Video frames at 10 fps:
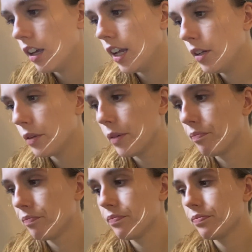Anyway,
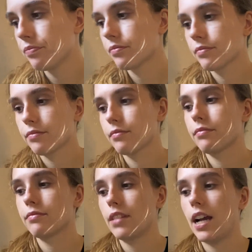
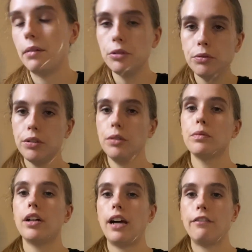I'm doing really
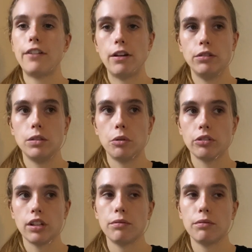well at 5 weeks post-op.